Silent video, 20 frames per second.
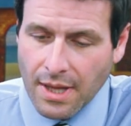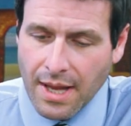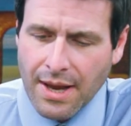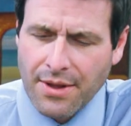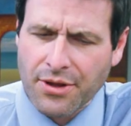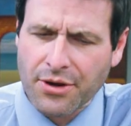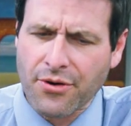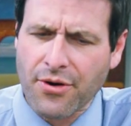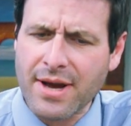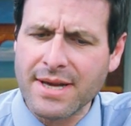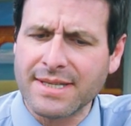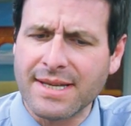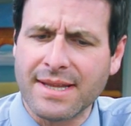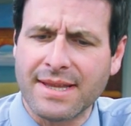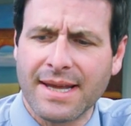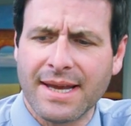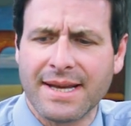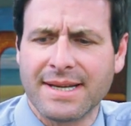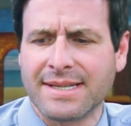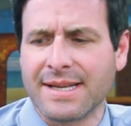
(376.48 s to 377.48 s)
And the crazy
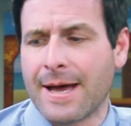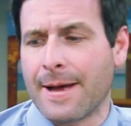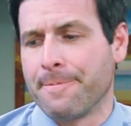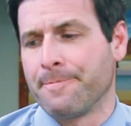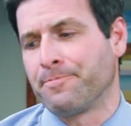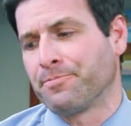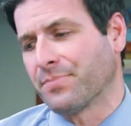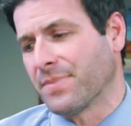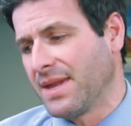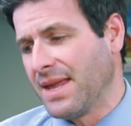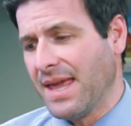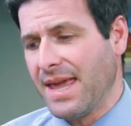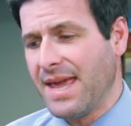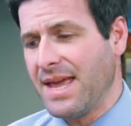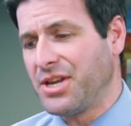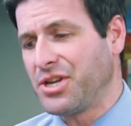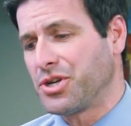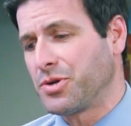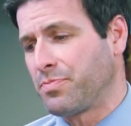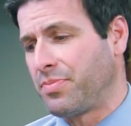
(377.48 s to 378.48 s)
thing is that
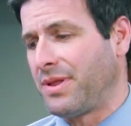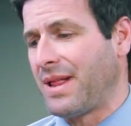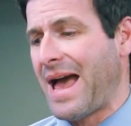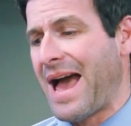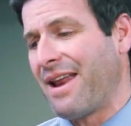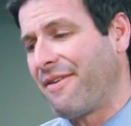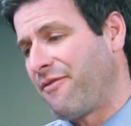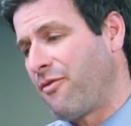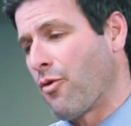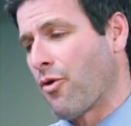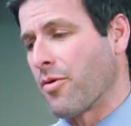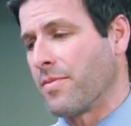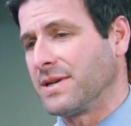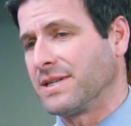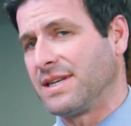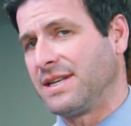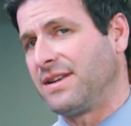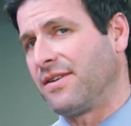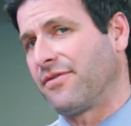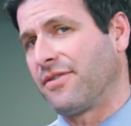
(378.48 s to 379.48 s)
each platform
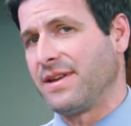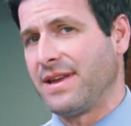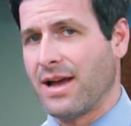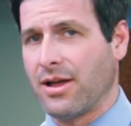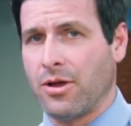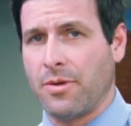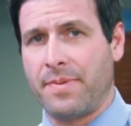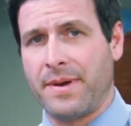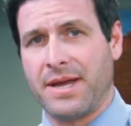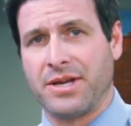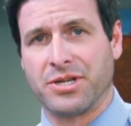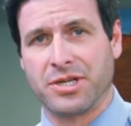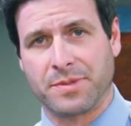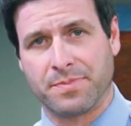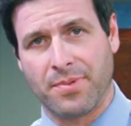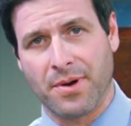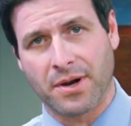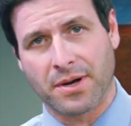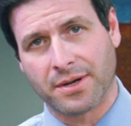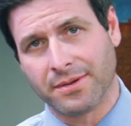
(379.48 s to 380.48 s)
is a different Yellow Pages
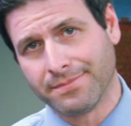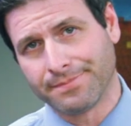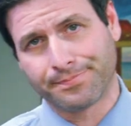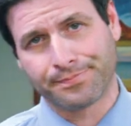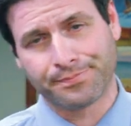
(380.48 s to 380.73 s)
book,